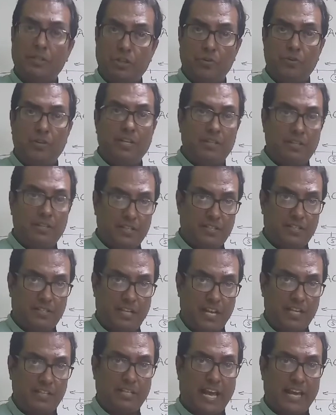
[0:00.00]
during
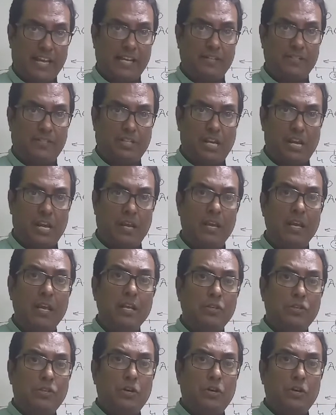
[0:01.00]
these days, I can see.